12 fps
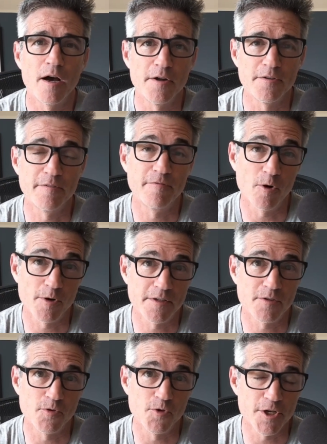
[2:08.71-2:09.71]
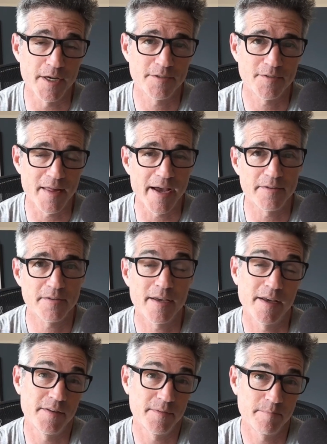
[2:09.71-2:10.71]
devoted to just that,
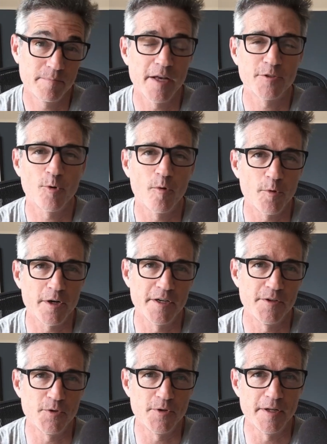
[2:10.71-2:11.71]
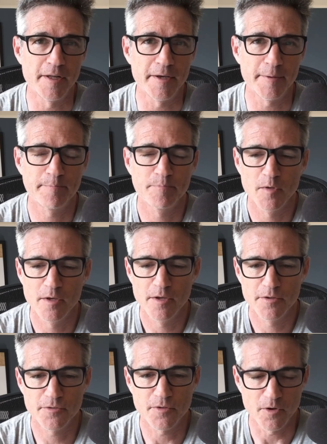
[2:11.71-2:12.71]
and that's what we're going to do today.
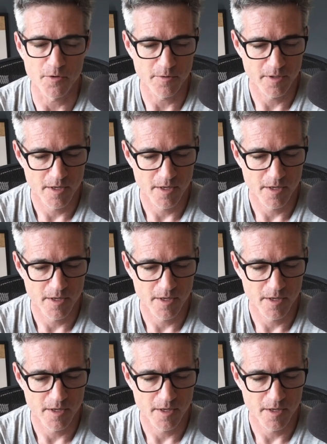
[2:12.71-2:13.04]
So